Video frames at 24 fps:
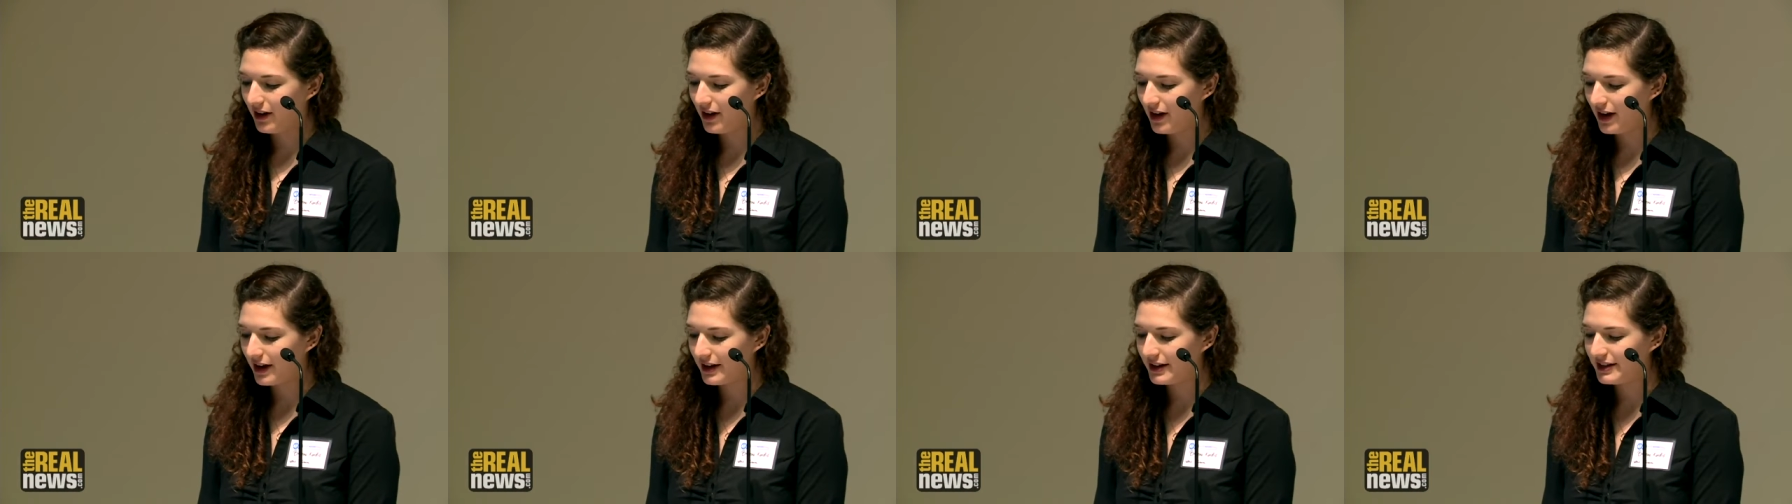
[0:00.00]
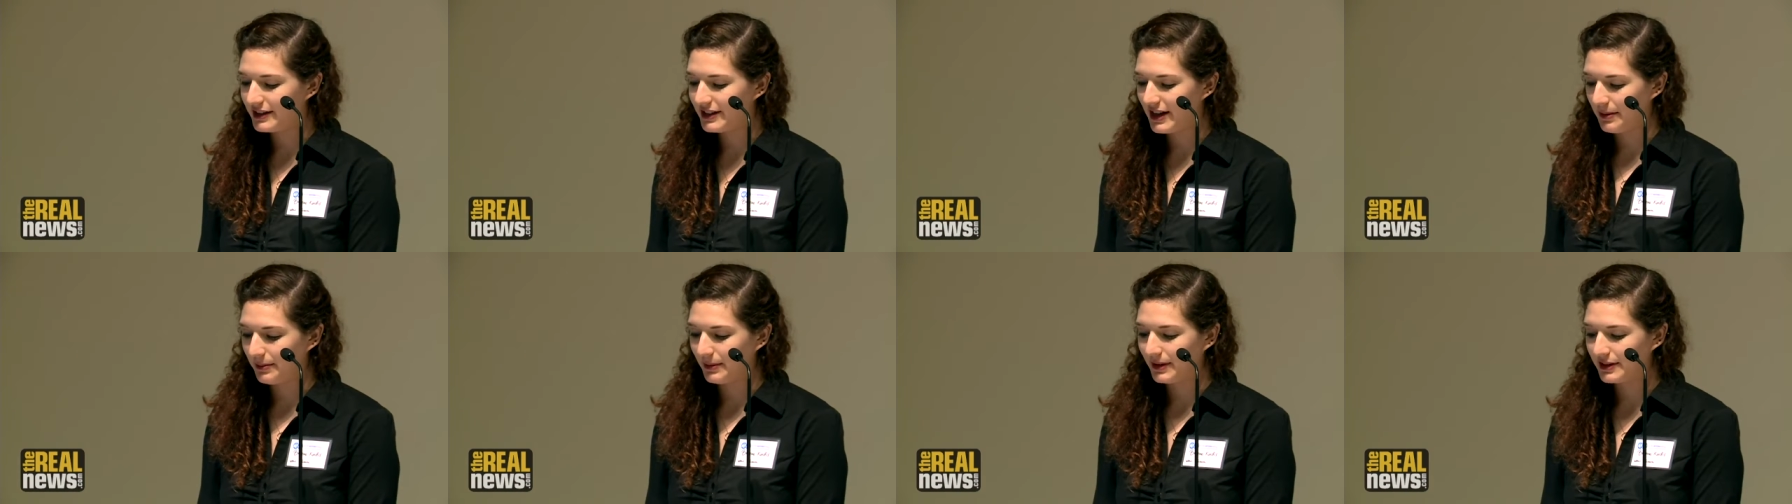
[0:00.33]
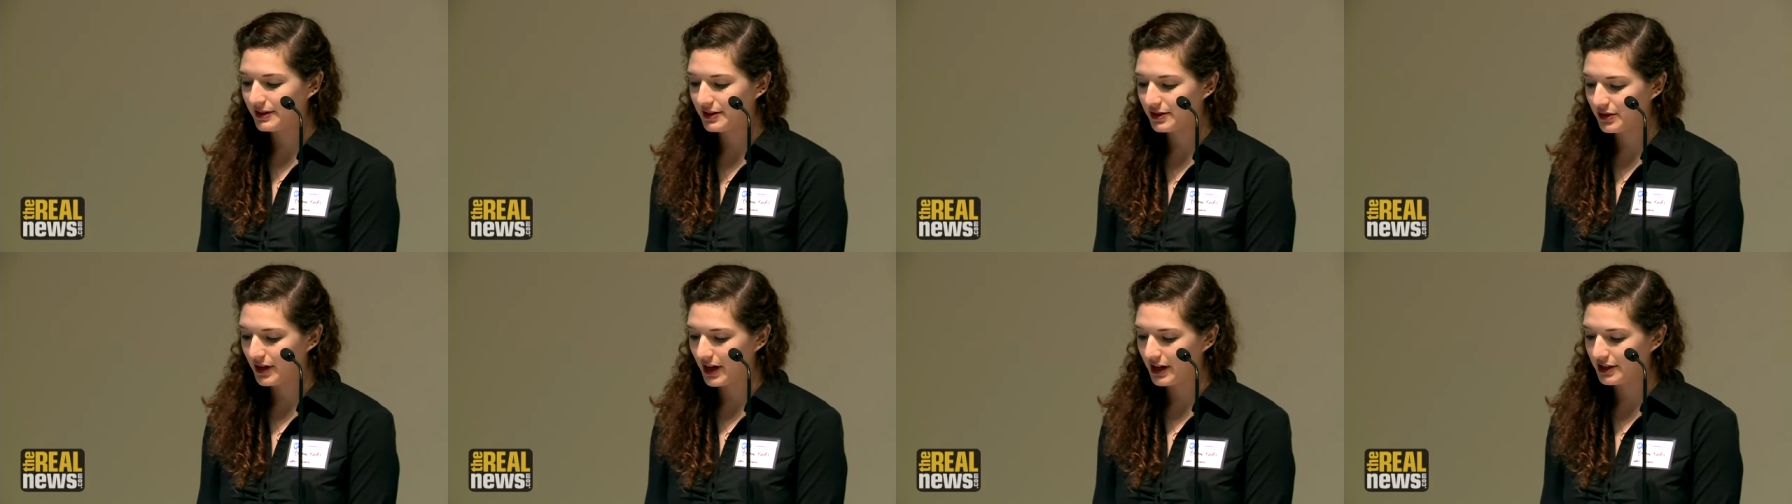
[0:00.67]
on
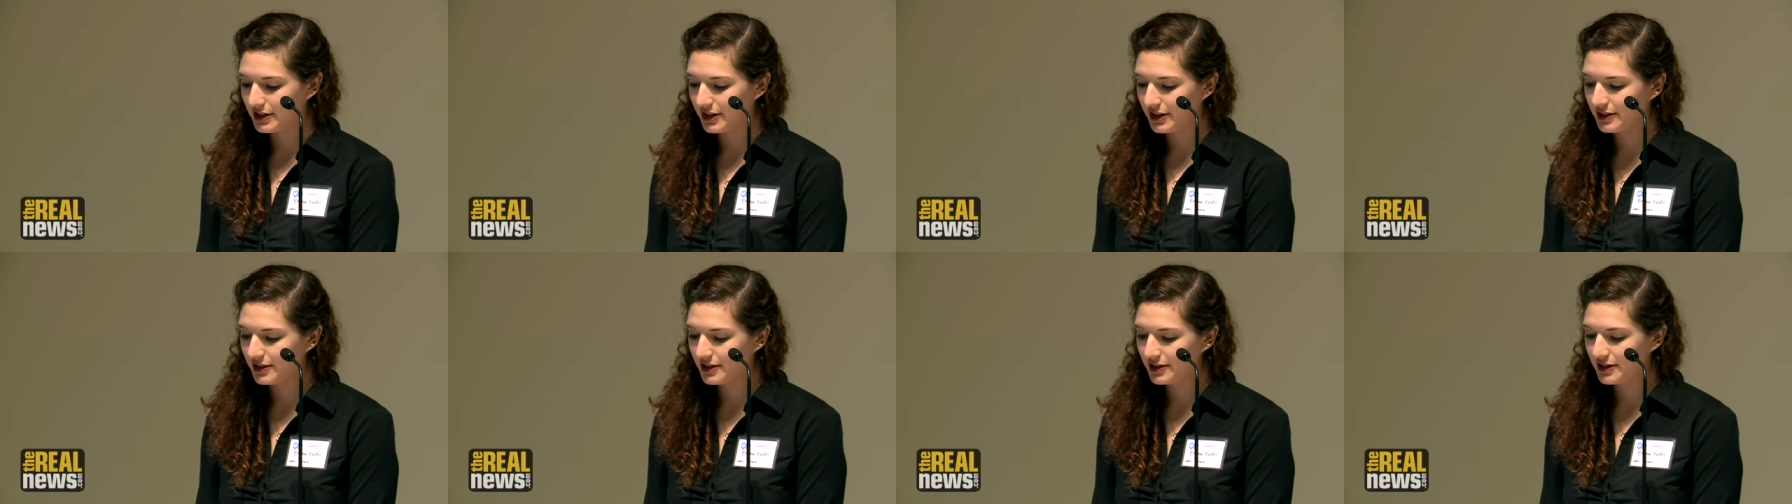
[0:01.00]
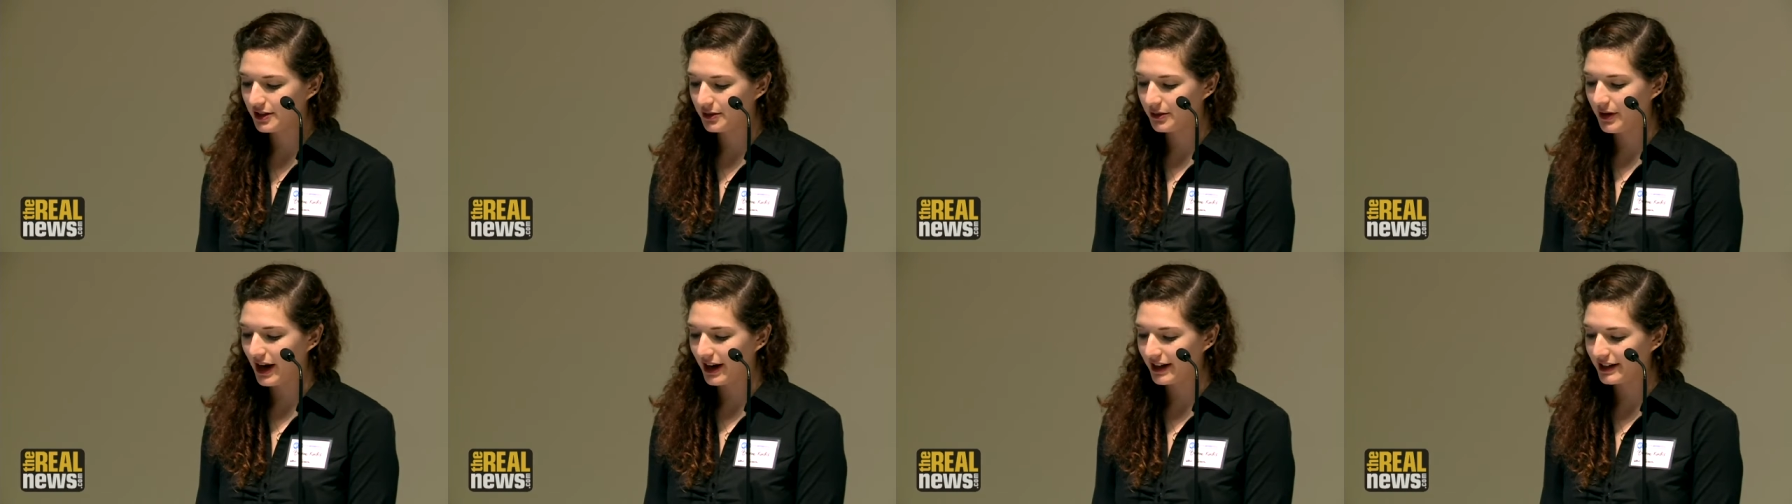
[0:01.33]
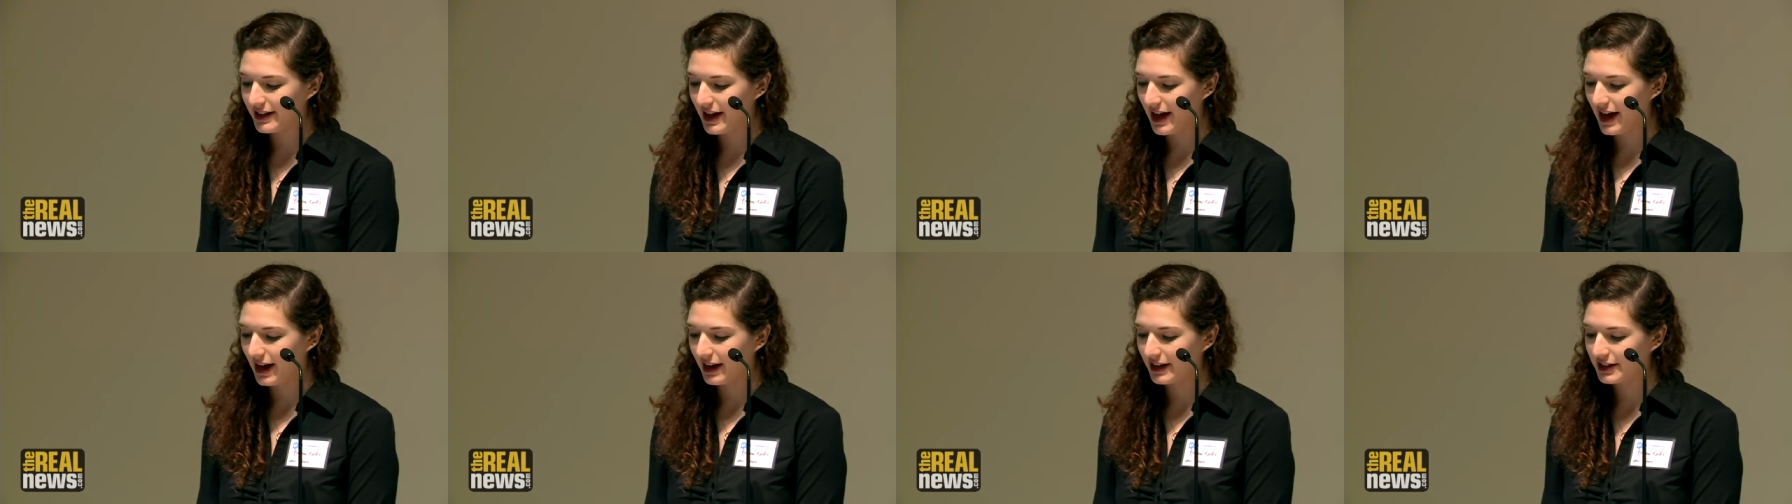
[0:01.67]
demonstrations, direct
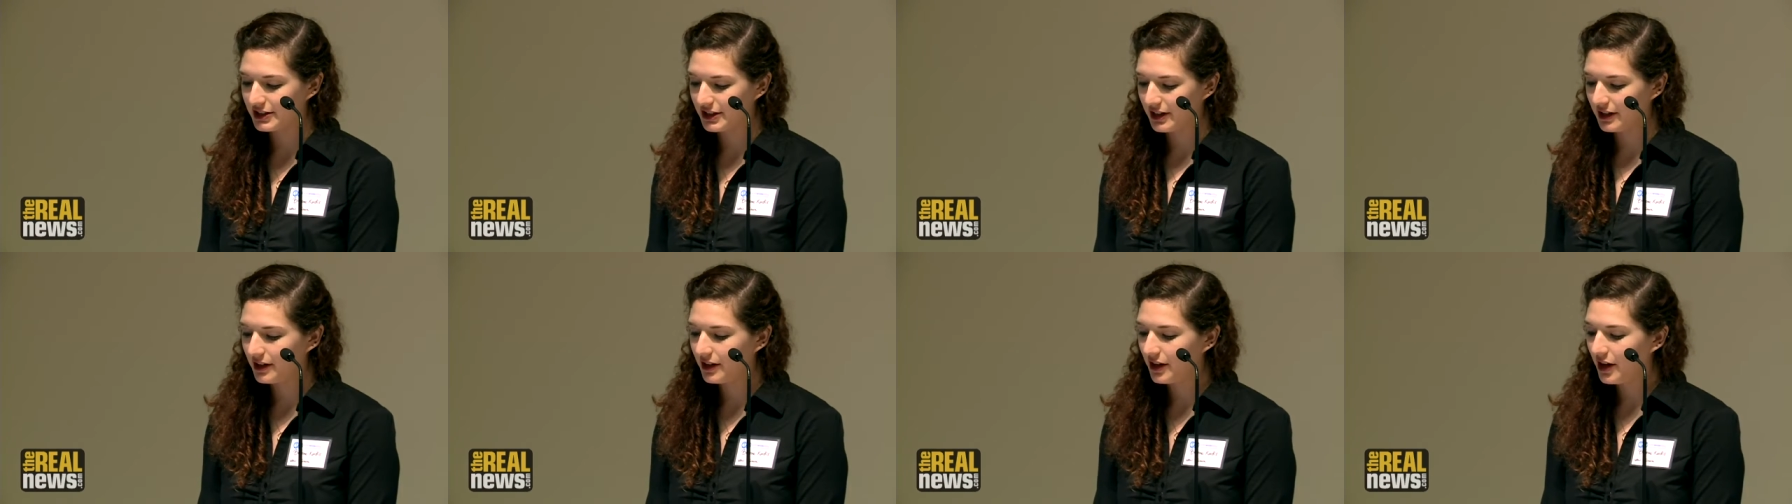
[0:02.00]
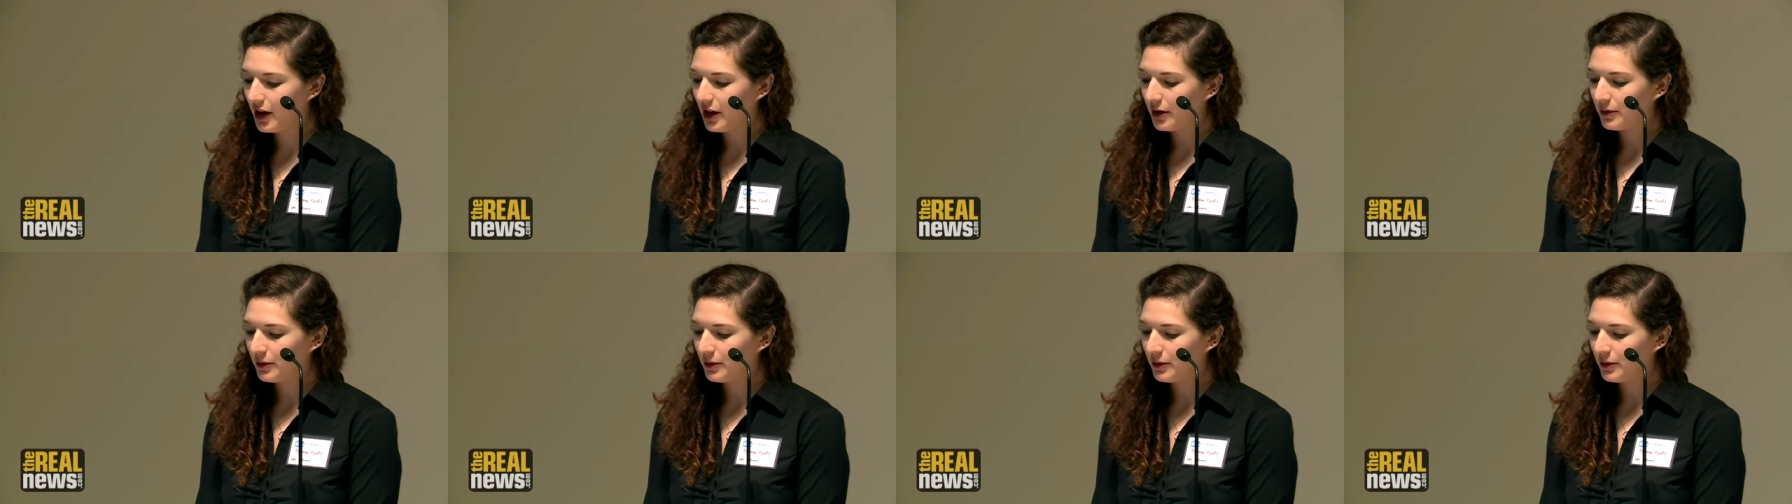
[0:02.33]
action,